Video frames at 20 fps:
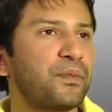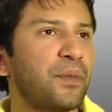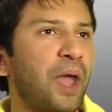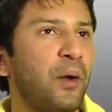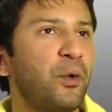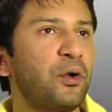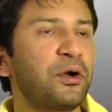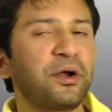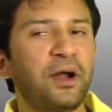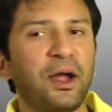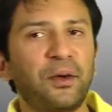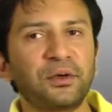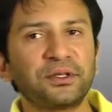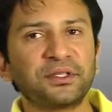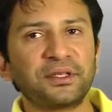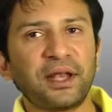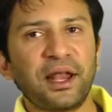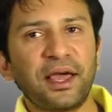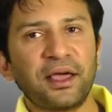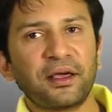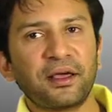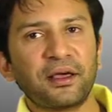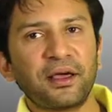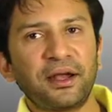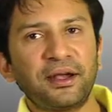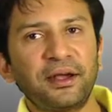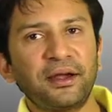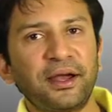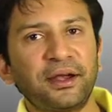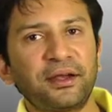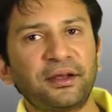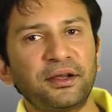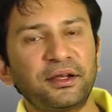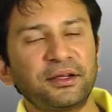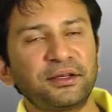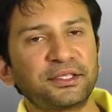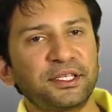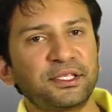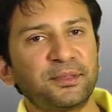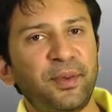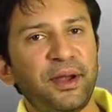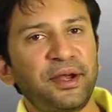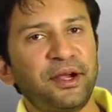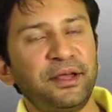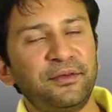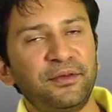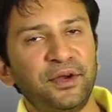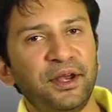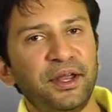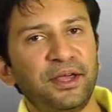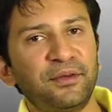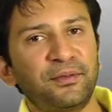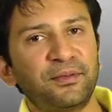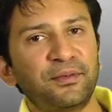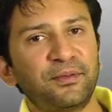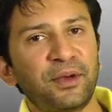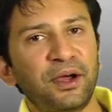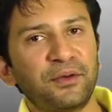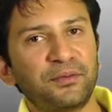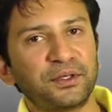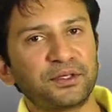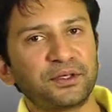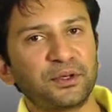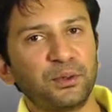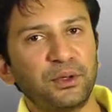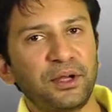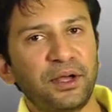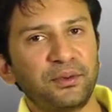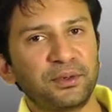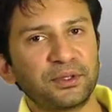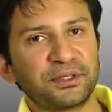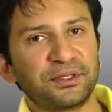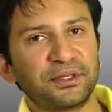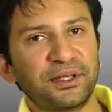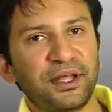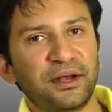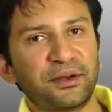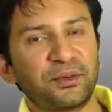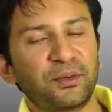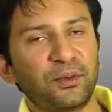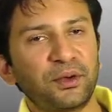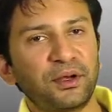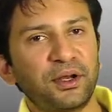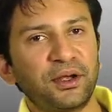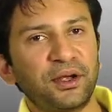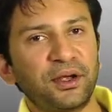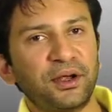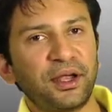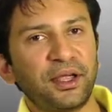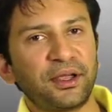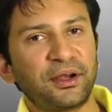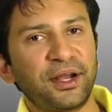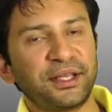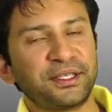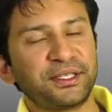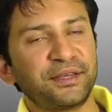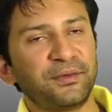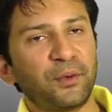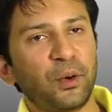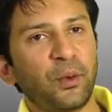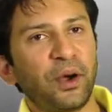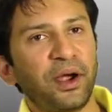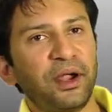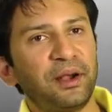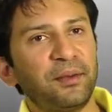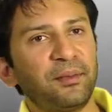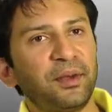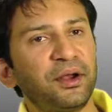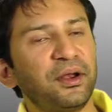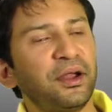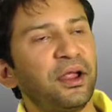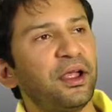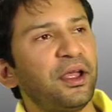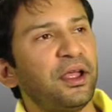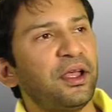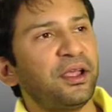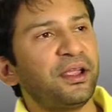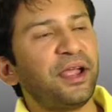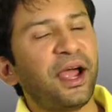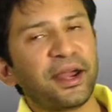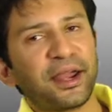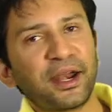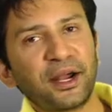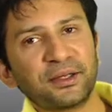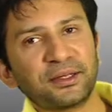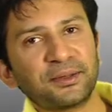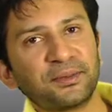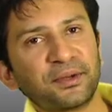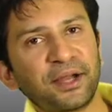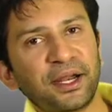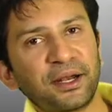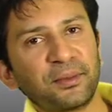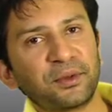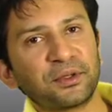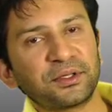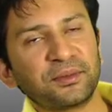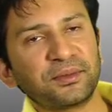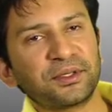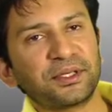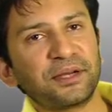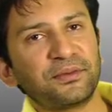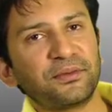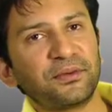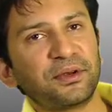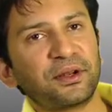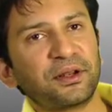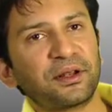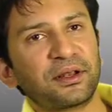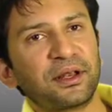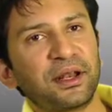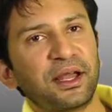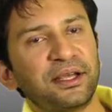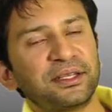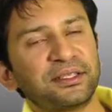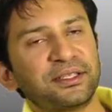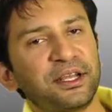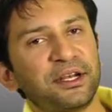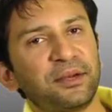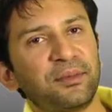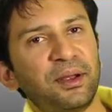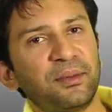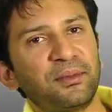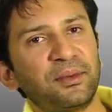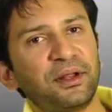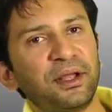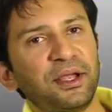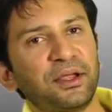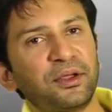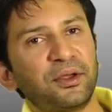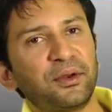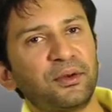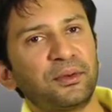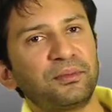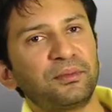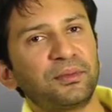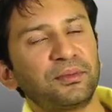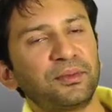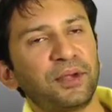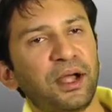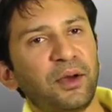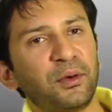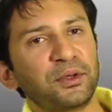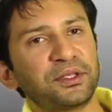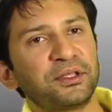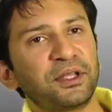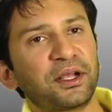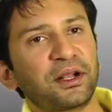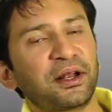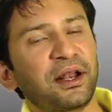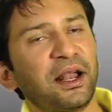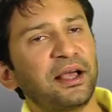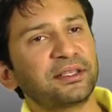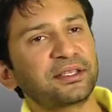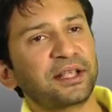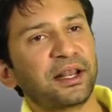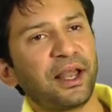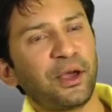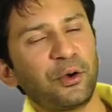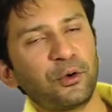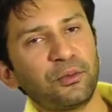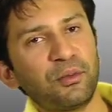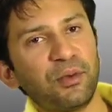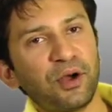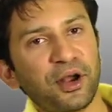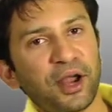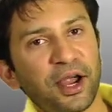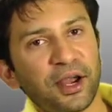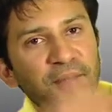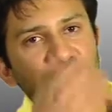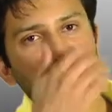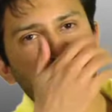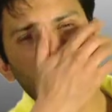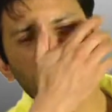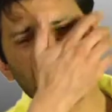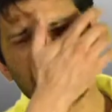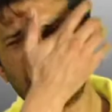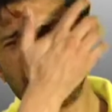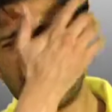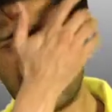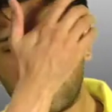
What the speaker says: didn't get suspended every day after school. I wasn't that aggressive or wild, but yeah, I'd get up to some stuff in class. I remember, like, you know, I wasn't the class clown, but I'd make